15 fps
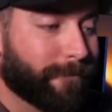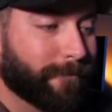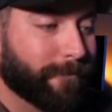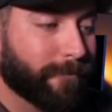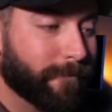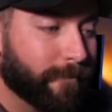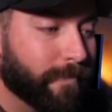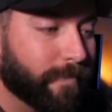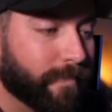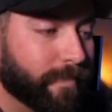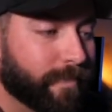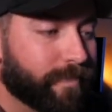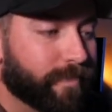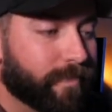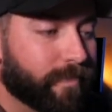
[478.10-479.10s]

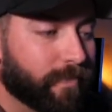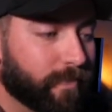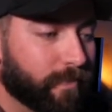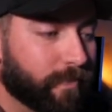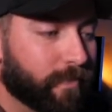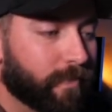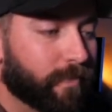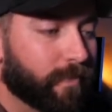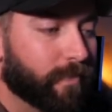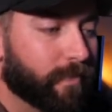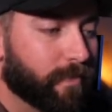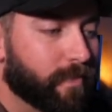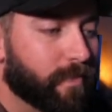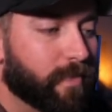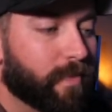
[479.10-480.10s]
No one is speaking in this clip.